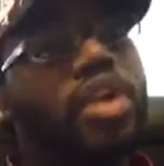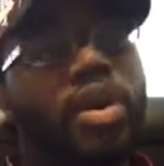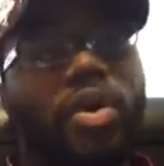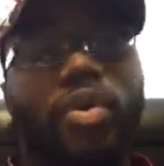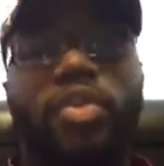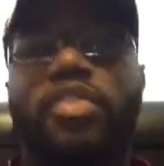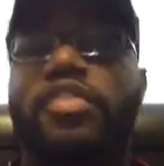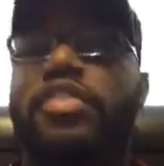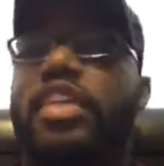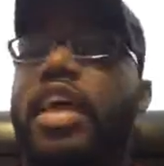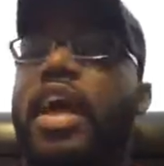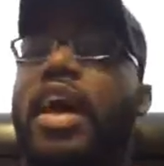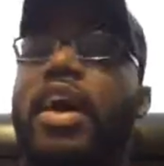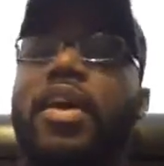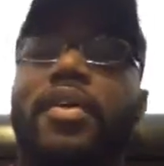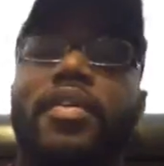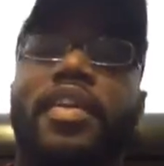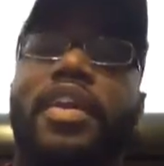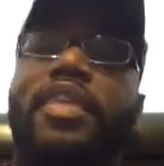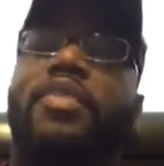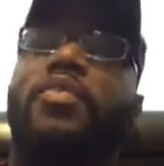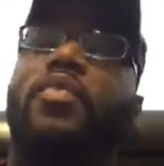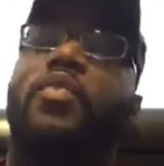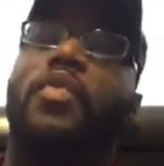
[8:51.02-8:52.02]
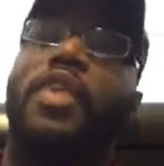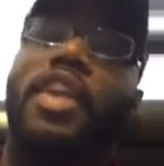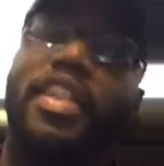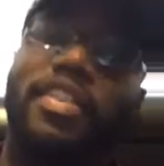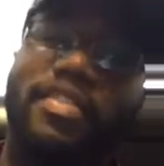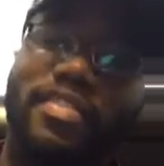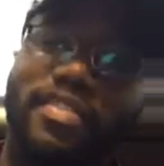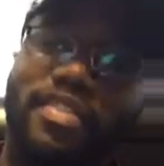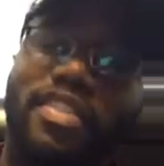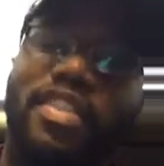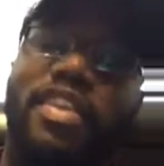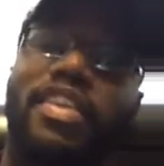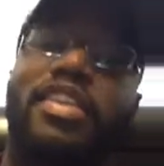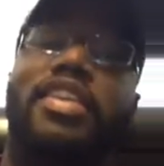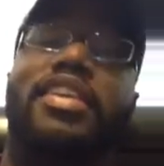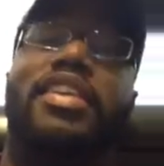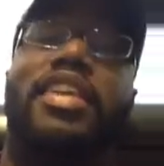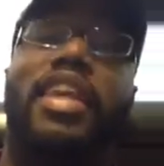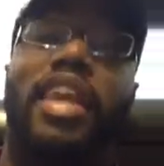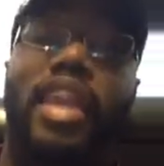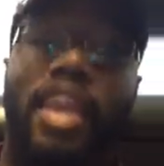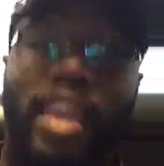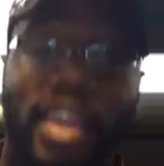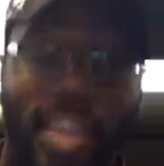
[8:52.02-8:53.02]
goes out and wins the
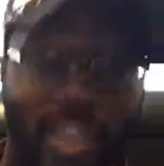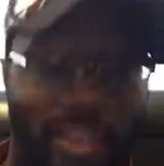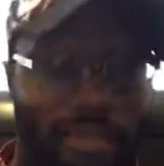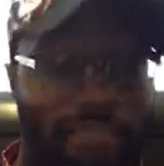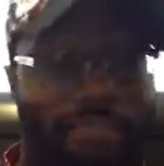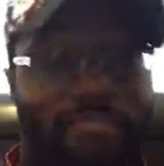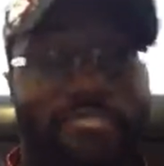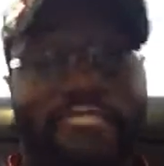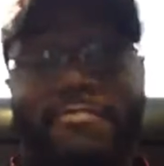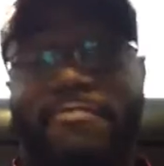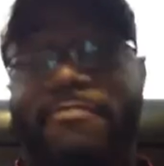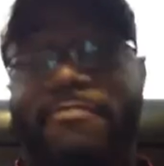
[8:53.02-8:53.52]
game.